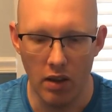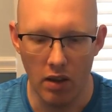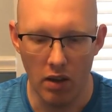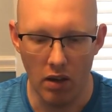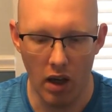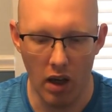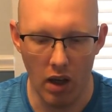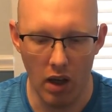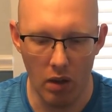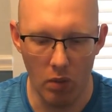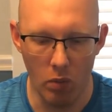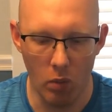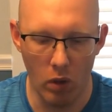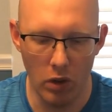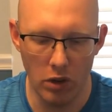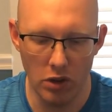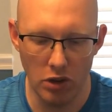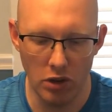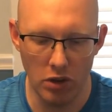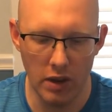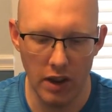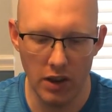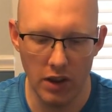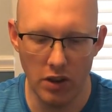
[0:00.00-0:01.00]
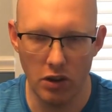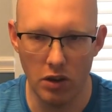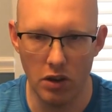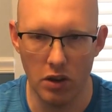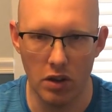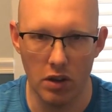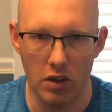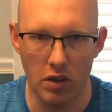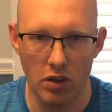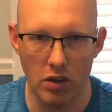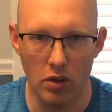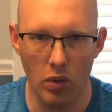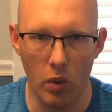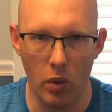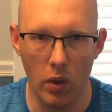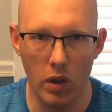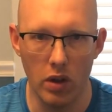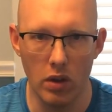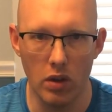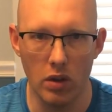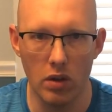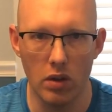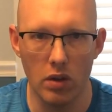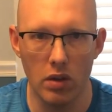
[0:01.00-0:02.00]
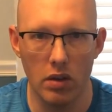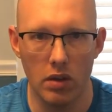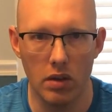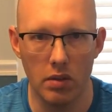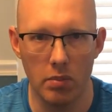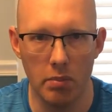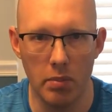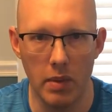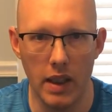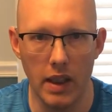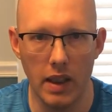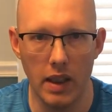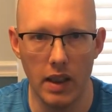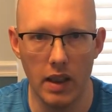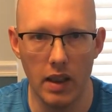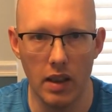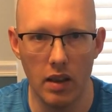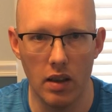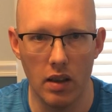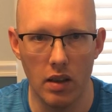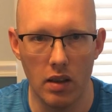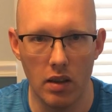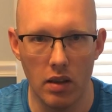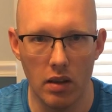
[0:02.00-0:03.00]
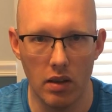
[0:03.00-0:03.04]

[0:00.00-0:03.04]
Once you get your soil media